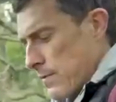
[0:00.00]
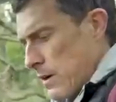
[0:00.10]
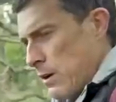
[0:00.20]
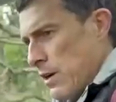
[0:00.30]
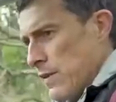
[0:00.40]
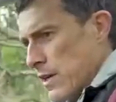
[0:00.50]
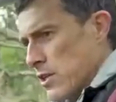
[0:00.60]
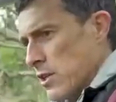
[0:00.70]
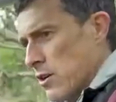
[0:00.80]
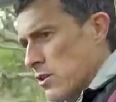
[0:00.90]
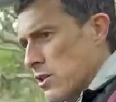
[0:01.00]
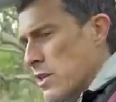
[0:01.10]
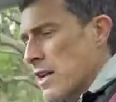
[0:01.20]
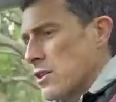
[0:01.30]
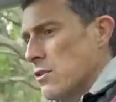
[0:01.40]
Now I've actually got a
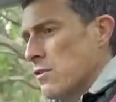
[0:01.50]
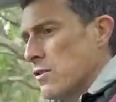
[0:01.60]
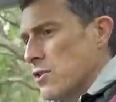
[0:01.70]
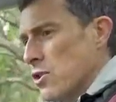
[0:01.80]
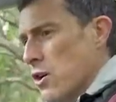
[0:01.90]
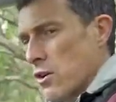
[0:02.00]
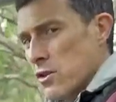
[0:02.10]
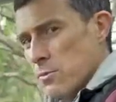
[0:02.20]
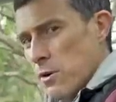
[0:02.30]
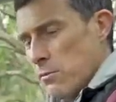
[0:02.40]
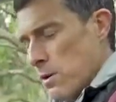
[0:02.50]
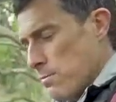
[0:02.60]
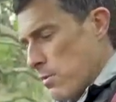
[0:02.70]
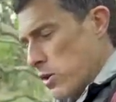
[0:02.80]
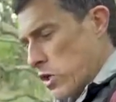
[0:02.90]
tattoo of a shark somewhere on my
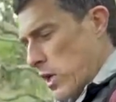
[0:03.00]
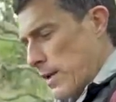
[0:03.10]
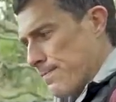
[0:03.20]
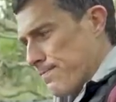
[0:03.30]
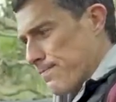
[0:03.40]
body.